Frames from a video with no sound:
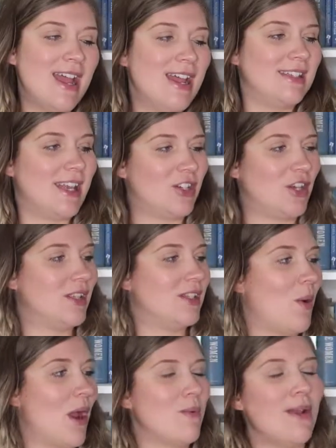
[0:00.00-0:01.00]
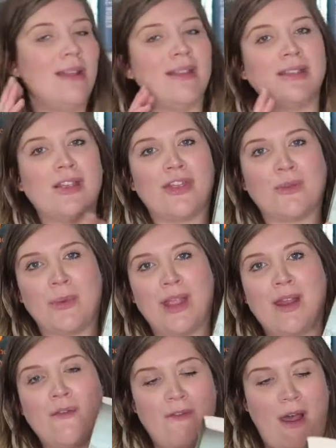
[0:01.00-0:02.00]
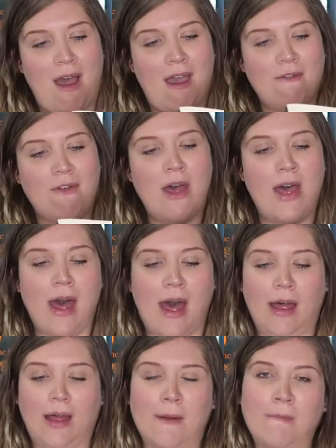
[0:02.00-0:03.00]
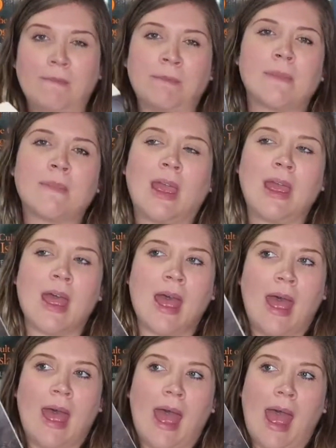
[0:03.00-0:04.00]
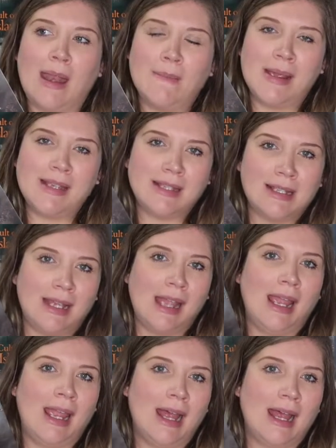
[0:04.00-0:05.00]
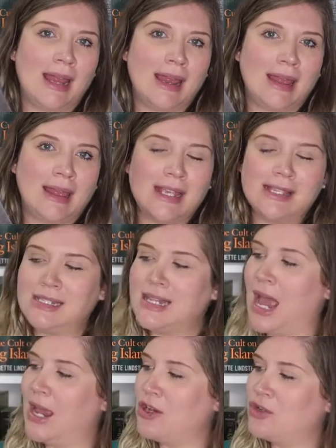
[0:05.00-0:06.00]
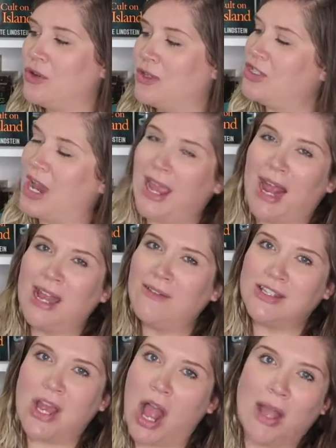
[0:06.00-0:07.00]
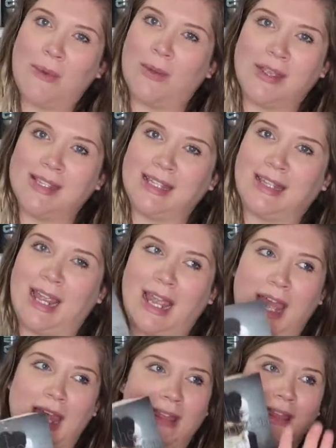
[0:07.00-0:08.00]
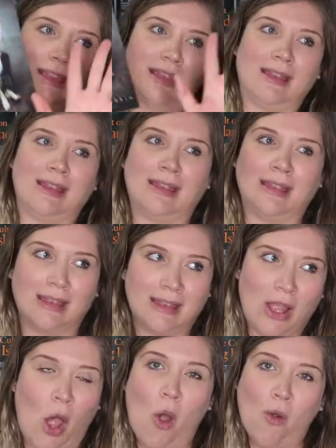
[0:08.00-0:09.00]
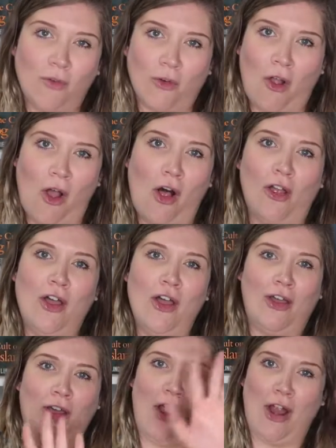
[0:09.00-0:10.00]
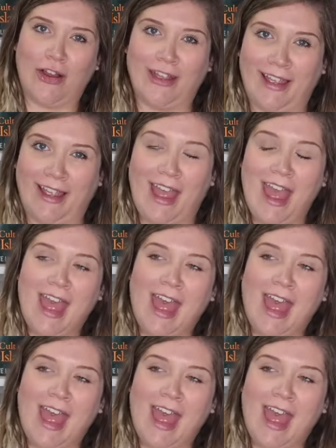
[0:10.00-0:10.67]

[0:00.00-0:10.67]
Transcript: section. So I rated this a 3 out of 5. And basically this entire trilogy, I kind of have to talk about this in like overall arcing.